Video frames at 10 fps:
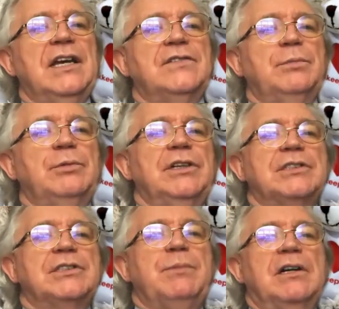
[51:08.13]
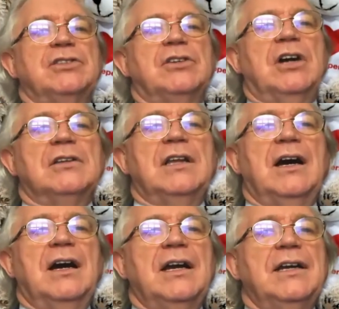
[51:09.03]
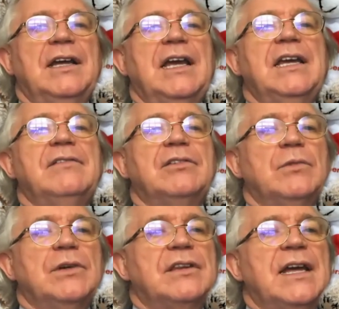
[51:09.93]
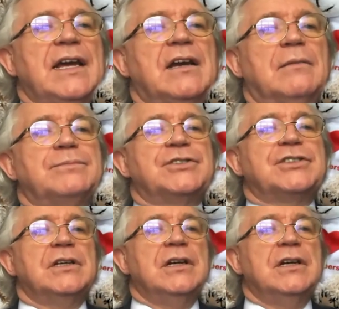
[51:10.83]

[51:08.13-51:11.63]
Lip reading: for putting Inspire Talk online, even with the hiccups.